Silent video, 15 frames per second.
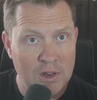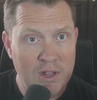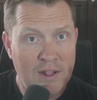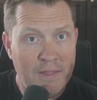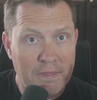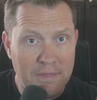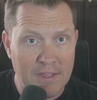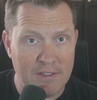
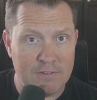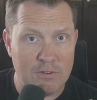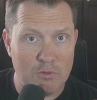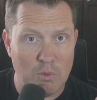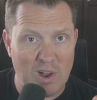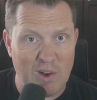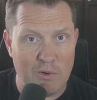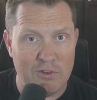This is why
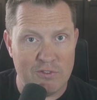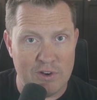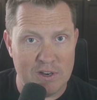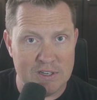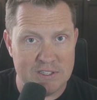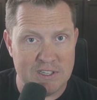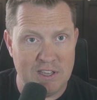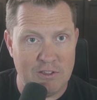we're starting to
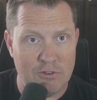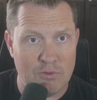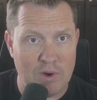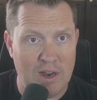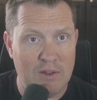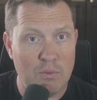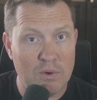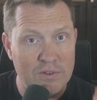see this, right?
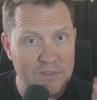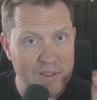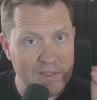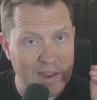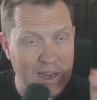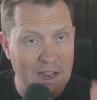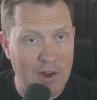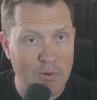We're seeing that
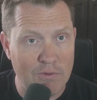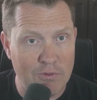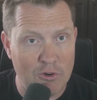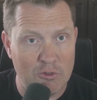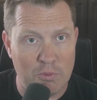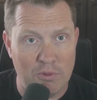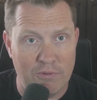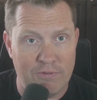irreversible
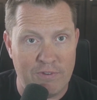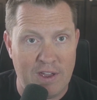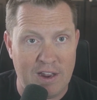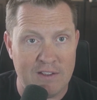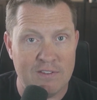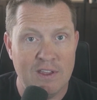defects,